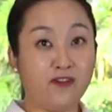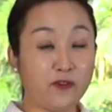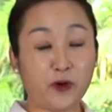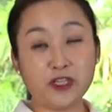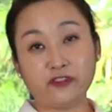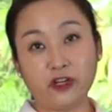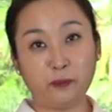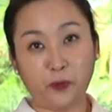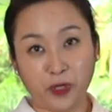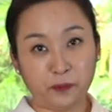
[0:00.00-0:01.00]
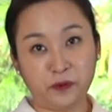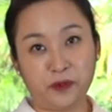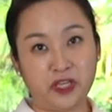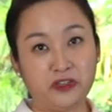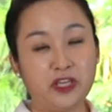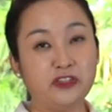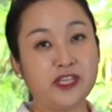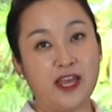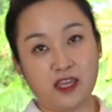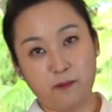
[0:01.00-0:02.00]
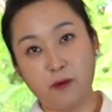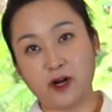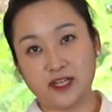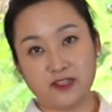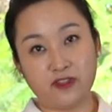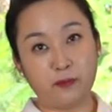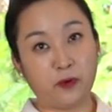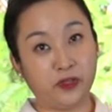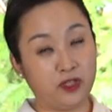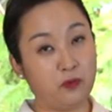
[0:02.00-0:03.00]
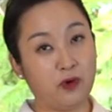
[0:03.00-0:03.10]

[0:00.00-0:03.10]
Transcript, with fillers: Of course, for your pork bulgogi, you can use any parts of the pork you